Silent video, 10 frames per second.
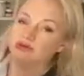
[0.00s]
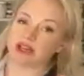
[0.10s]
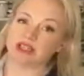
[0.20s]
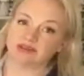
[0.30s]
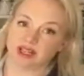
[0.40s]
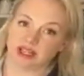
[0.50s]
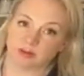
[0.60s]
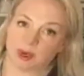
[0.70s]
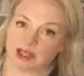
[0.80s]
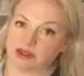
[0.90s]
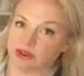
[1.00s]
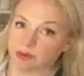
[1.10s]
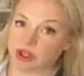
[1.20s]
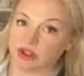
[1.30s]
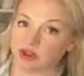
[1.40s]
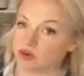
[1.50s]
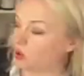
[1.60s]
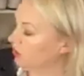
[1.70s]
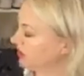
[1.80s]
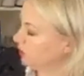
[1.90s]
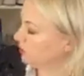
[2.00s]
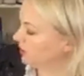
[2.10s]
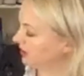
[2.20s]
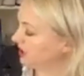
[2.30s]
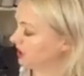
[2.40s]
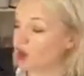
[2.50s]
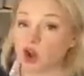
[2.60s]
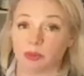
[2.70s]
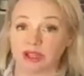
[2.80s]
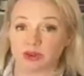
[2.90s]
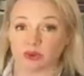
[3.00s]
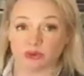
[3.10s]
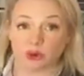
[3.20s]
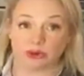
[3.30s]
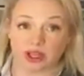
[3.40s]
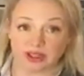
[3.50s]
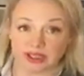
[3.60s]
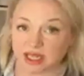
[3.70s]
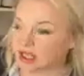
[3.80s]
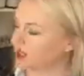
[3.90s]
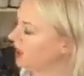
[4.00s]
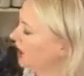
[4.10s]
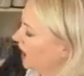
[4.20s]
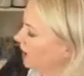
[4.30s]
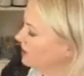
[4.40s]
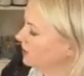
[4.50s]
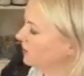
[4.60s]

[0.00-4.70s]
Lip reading: greater feeling of space in the room, because you've got still can see the carpet or flooring underneath, so it